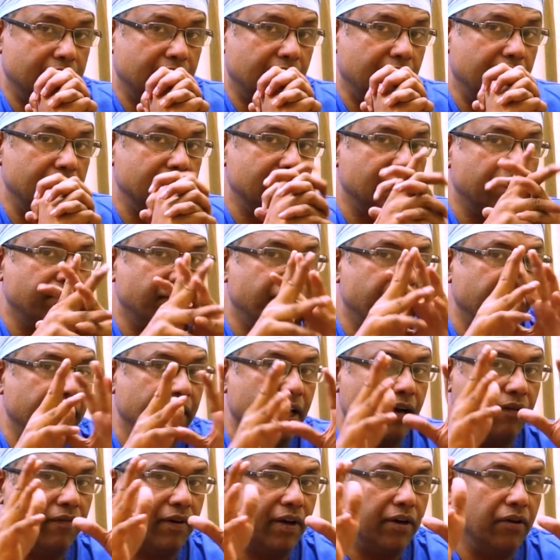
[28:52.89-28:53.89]
That is,
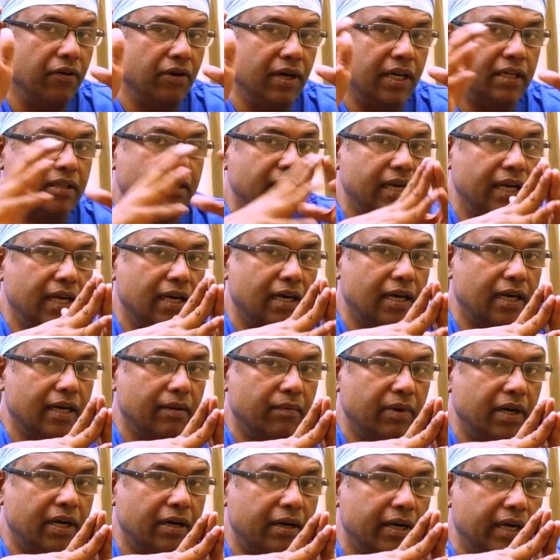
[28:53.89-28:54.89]
every hour you get 300
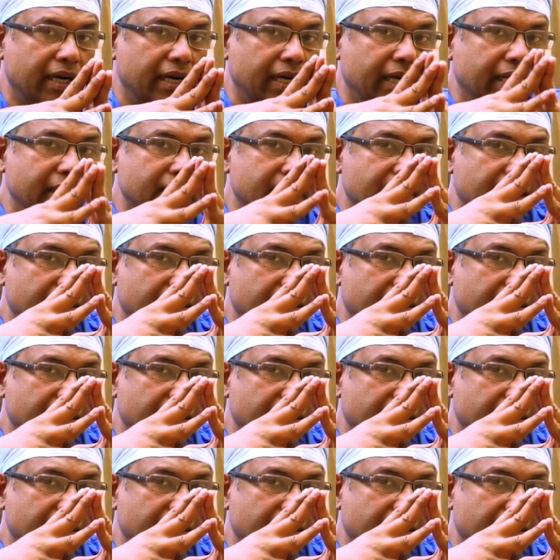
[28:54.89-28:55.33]
ml drainage.